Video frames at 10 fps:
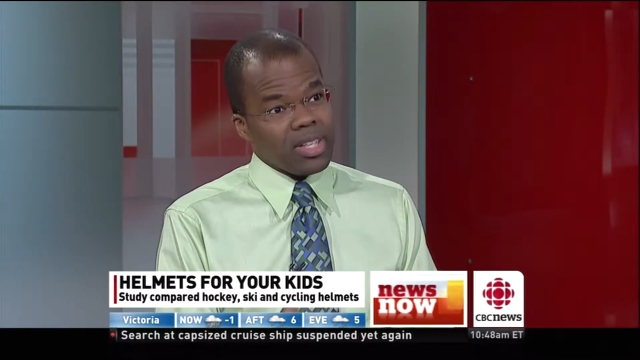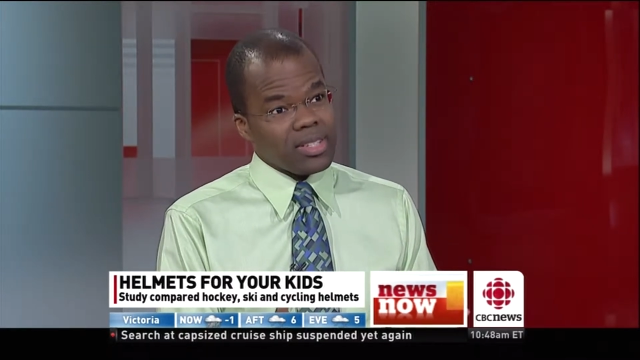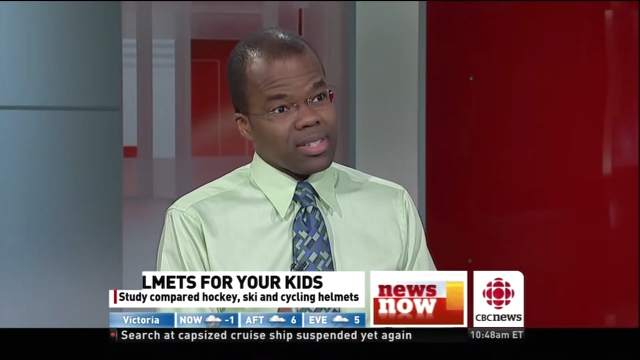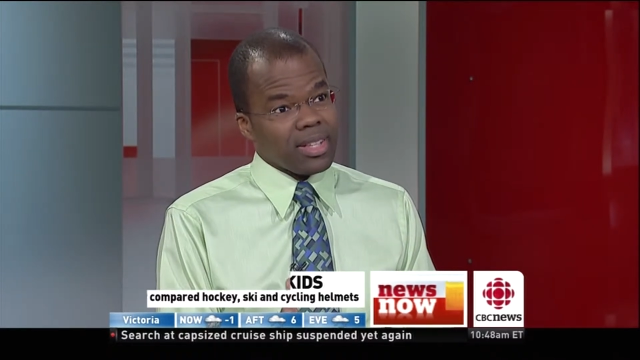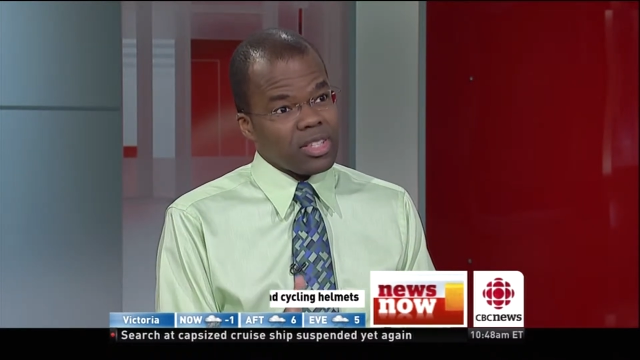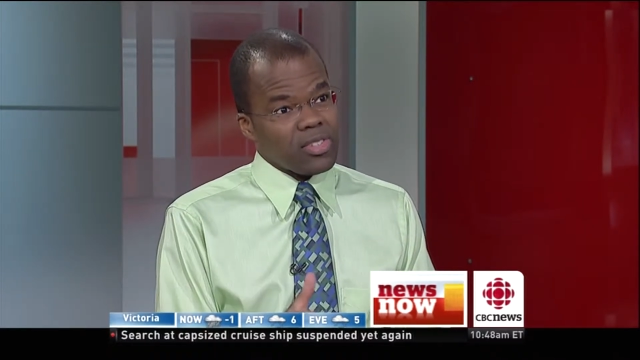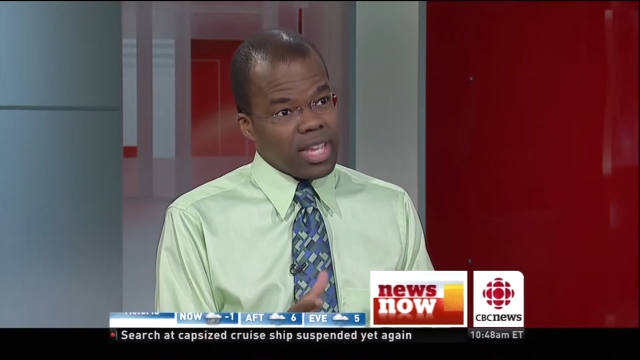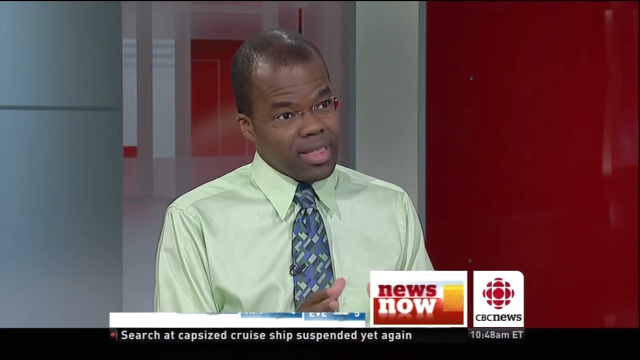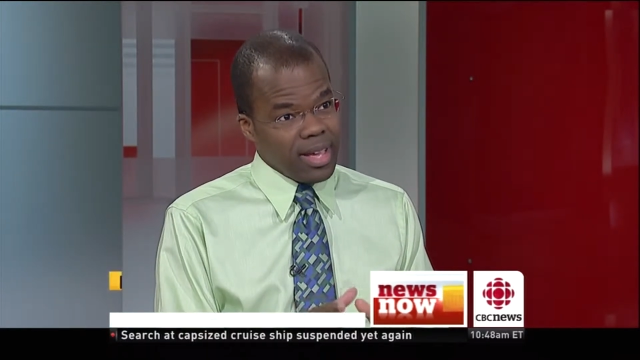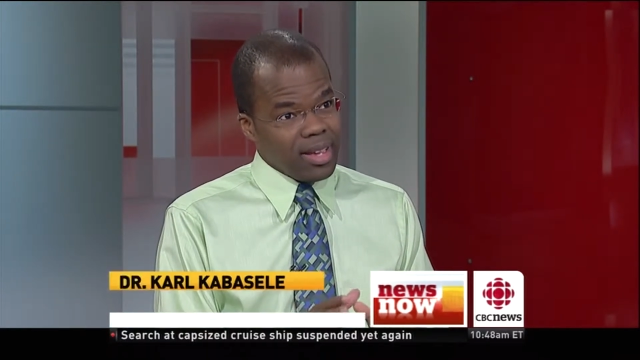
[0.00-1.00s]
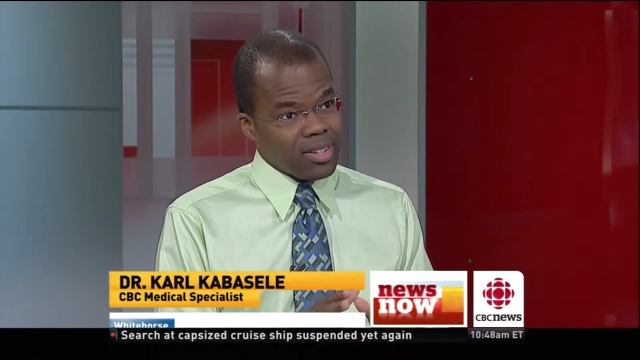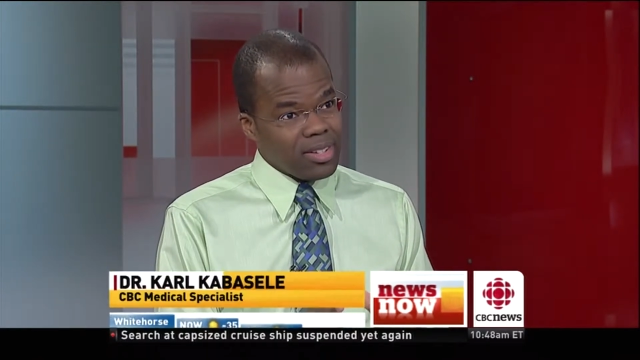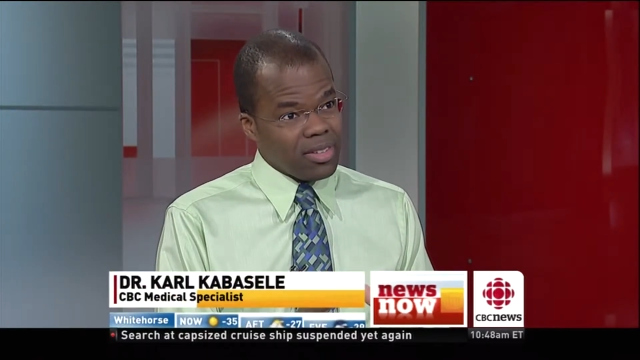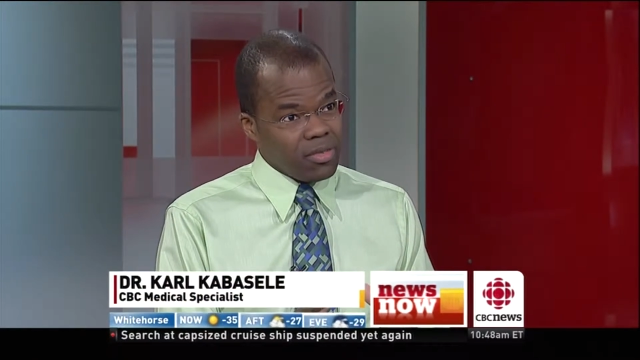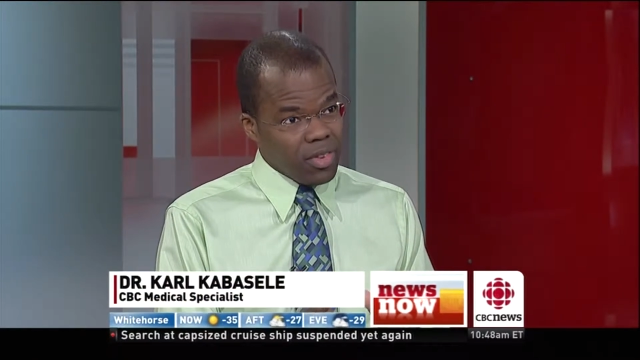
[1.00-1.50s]
Let's say that
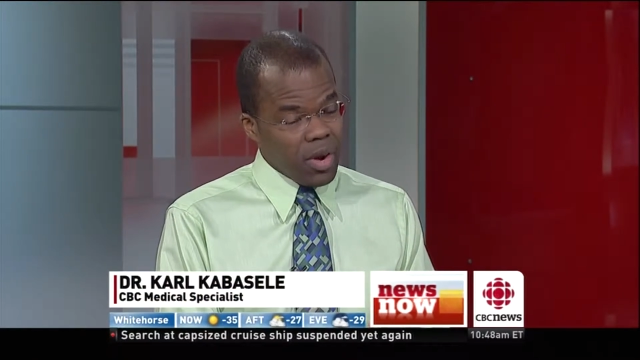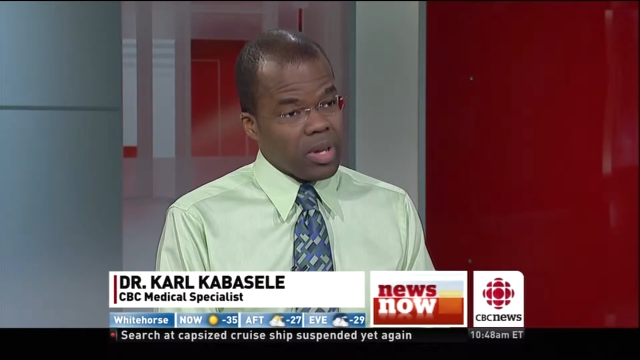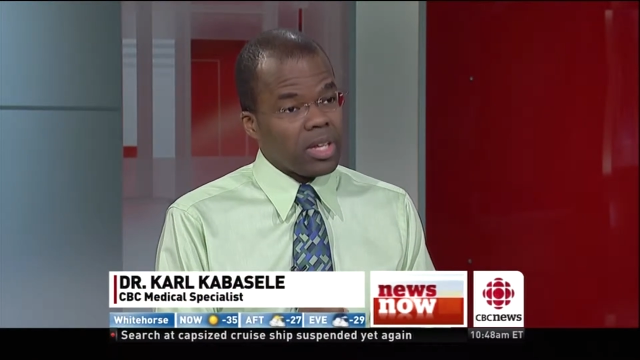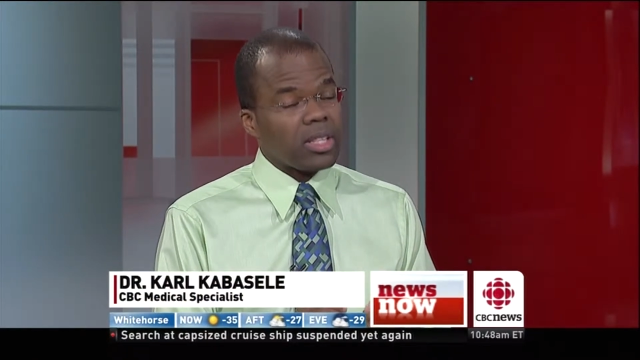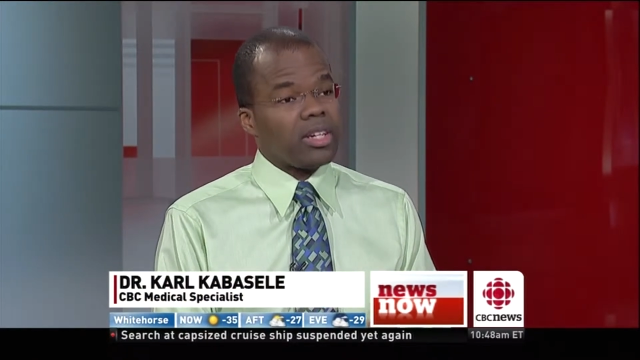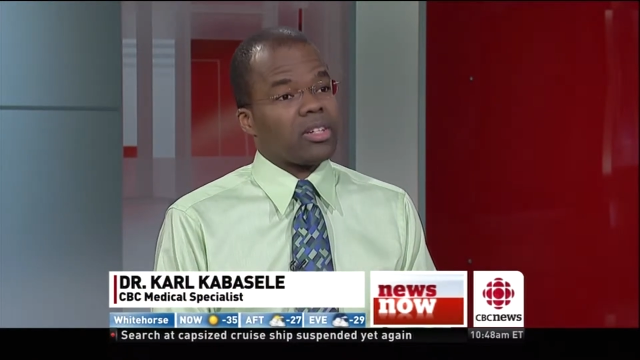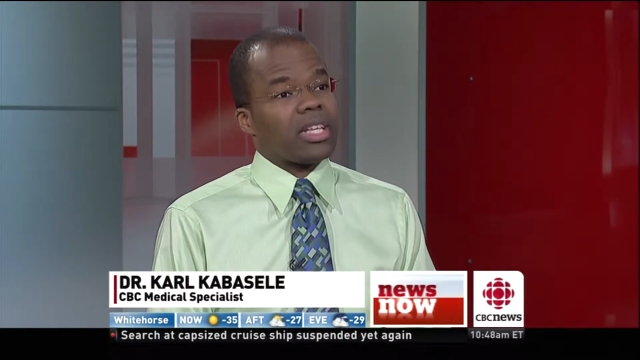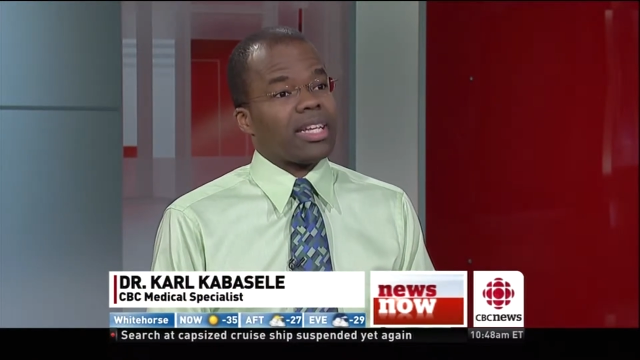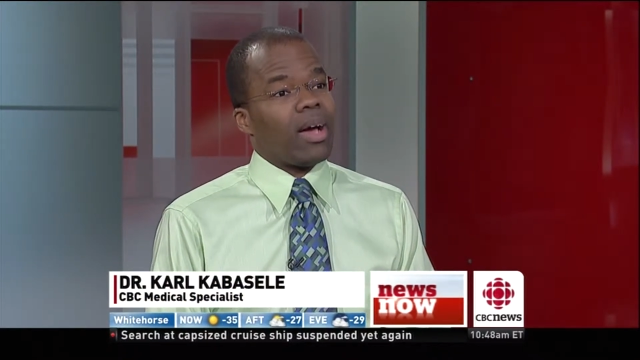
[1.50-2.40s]
very clearly.